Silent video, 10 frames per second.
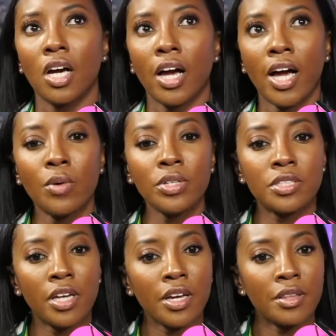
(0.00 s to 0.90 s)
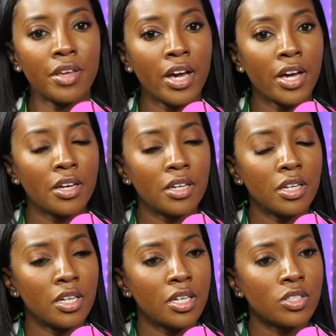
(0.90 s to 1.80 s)
I would say that
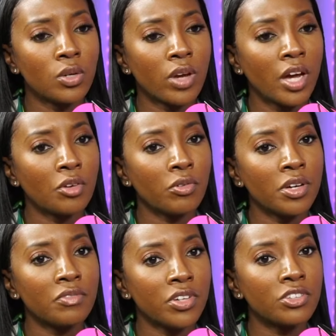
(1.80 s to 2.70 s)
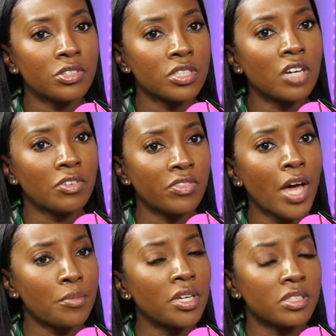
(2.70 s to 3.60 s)
it's okay to reinvent yourself if
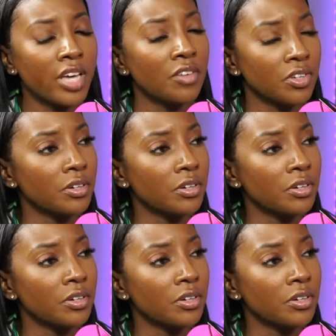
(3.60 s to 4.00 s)
that means saving